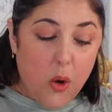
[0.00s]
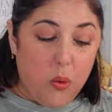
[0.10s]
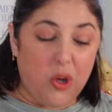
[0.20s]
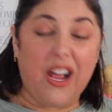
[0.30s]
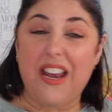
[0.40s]

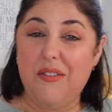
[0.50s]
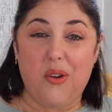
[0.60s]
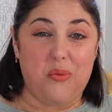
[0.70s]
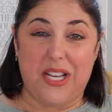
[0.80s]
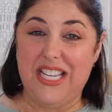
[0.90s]
were kind of
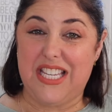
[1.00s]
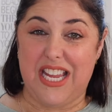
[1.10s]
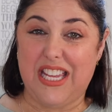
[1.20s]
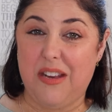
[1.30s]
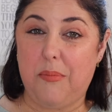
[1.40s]
already
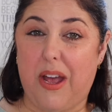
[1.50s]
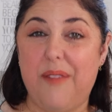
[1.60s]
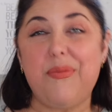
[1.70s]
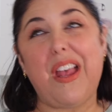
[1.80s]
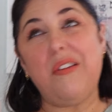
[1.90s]
taken
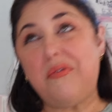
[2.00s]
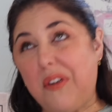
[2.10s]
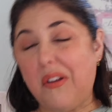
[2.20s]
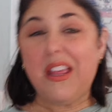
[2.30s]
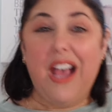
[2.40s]
by
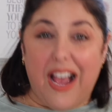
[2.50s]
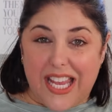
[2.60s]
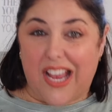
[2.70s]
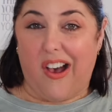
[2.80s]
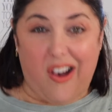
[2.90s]
fairly
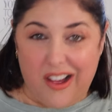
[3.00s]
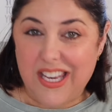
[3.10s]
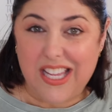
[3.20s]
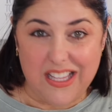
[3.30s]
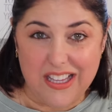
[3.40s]

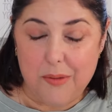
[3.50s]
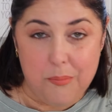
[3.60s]
iconic